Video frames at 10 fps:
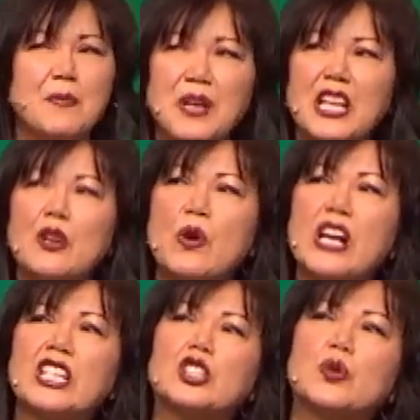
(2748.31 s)
I'm getting
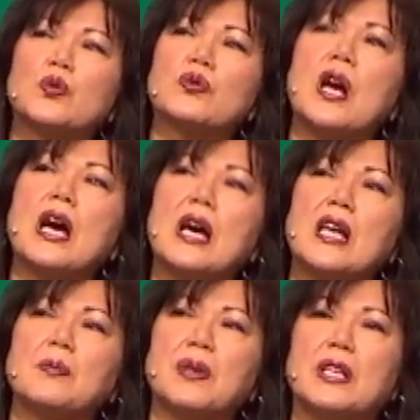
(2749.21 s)
ready to
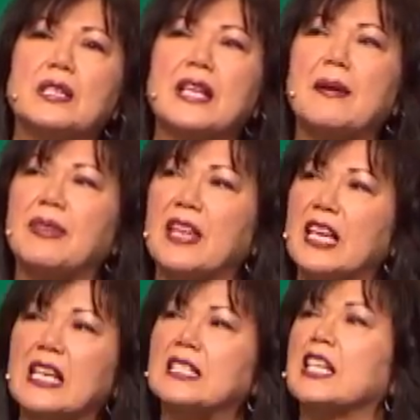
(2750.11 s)
run because I
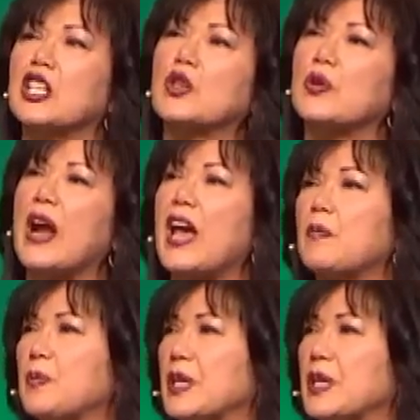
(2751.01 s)
think he's going to grab